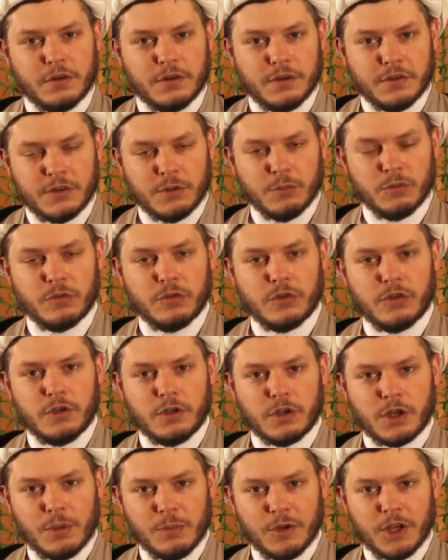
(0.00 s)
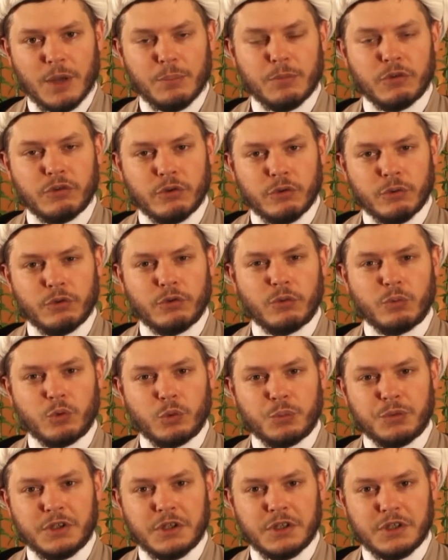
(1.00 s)
some of the coming episodes, we'll
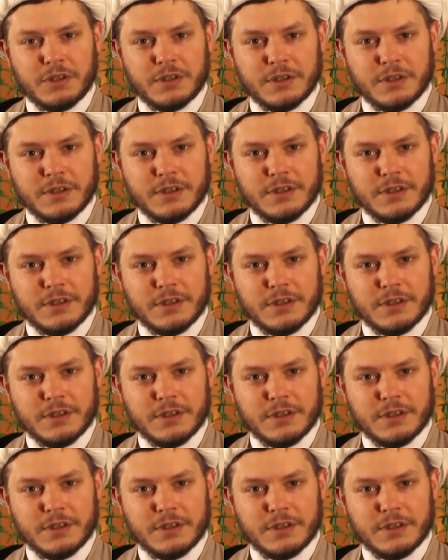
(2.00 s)
be